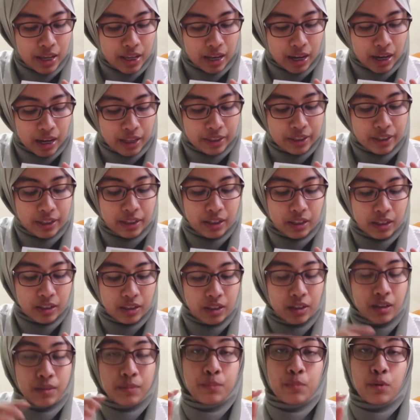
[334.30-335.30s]

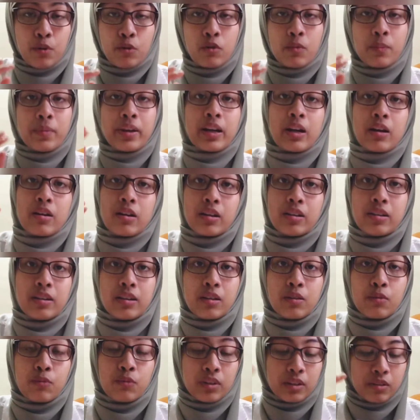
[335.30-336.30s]
The bone
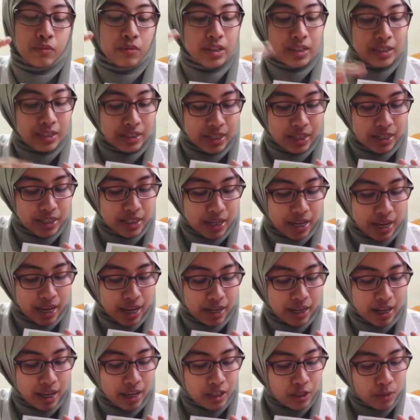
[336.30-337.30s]
will recede,
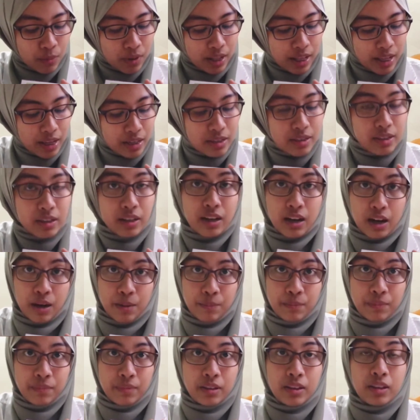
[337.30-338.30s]
and as well as the
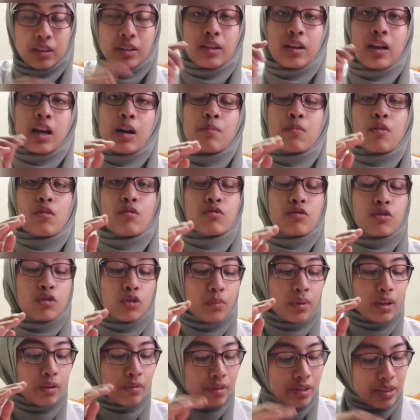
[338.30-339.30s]
gum
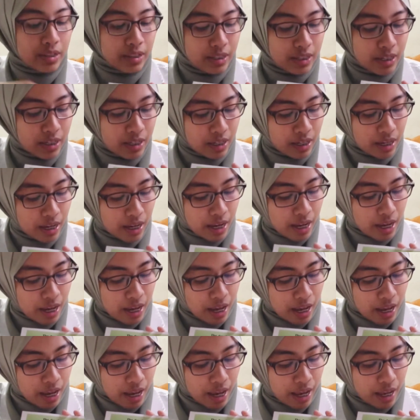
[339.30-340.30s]
also will recede,
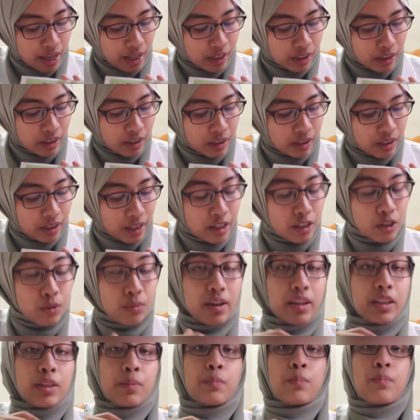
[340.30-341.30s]
and that's
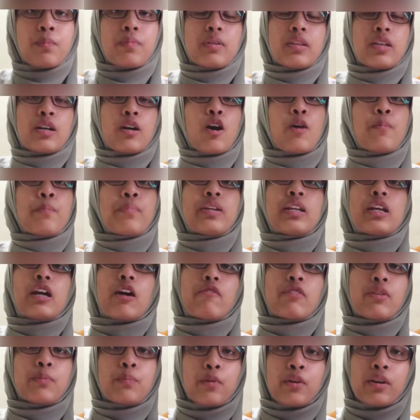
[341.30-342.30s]
why the
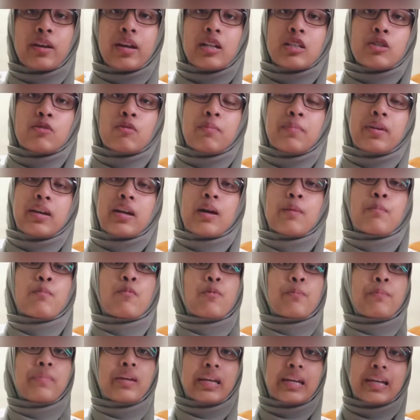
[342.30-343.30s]
opening of the pockets will become
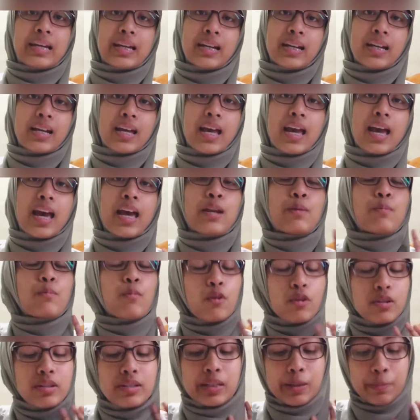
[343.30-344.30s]
more bigger and
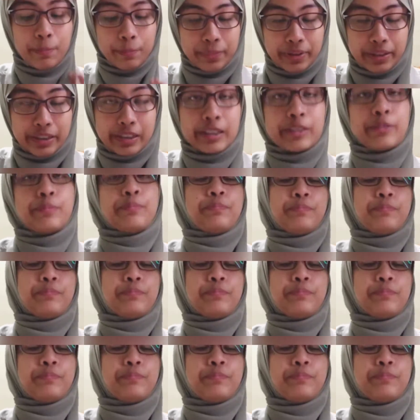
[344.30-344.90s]
more deeper.